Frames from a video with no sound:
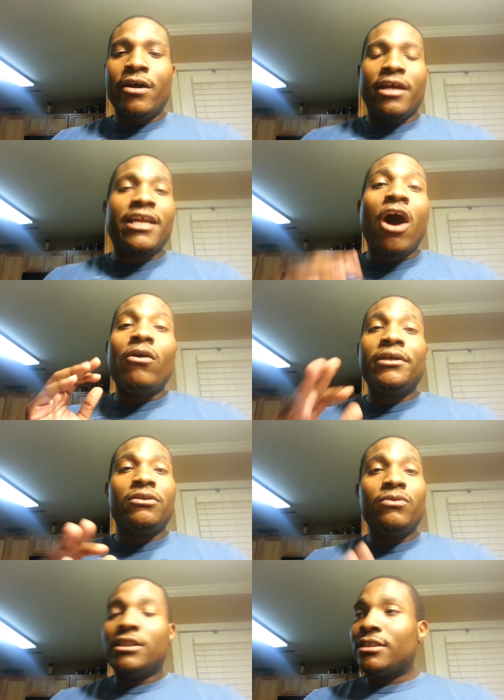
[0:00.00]
And I only
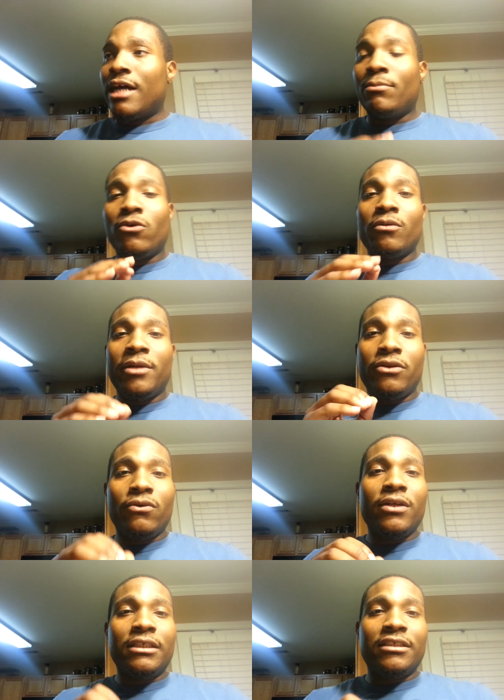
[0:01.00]
do this, I'm going to be
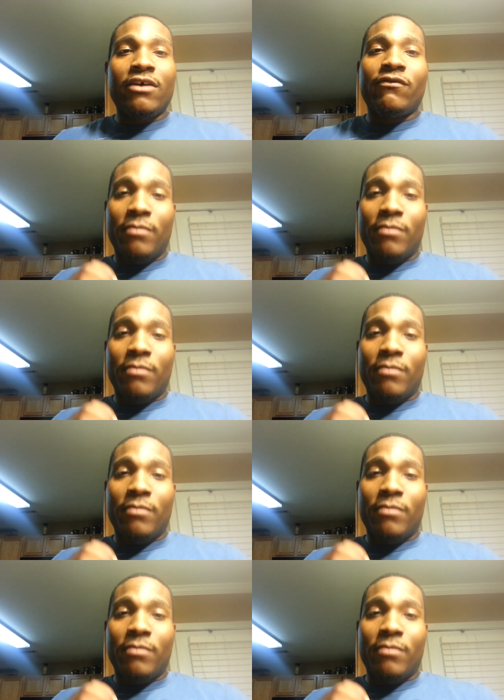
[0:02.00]
doing this stuff for